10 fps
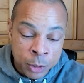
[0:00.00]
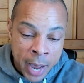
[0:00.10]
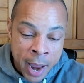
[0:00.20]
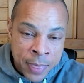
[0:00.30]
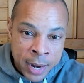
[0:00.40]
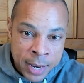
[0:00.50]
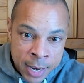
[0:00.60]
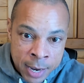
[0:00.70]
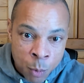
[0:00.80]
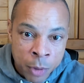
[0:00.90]
tied that
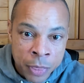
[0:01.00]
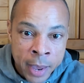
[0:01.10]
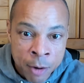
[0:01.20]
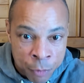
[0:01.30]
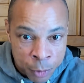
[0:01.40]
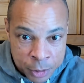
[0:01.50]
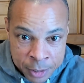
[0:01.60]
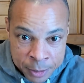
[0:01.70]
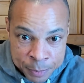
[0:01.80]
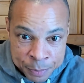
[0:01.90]
in with effort,